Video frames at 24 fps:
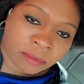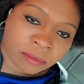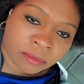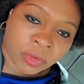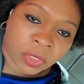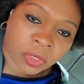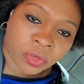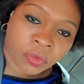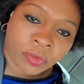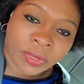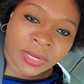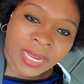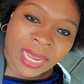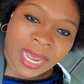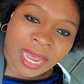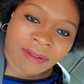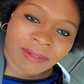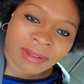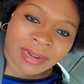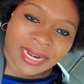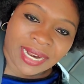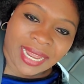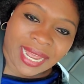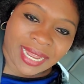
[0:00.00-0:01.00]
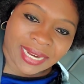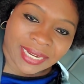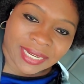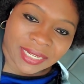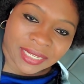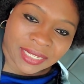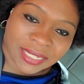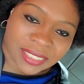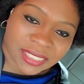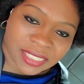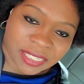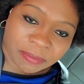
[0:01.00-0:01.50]
but we have a
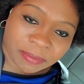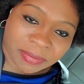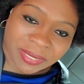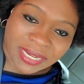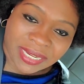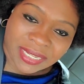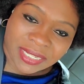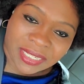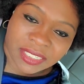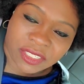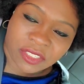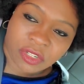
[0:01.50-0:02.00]
learning disability.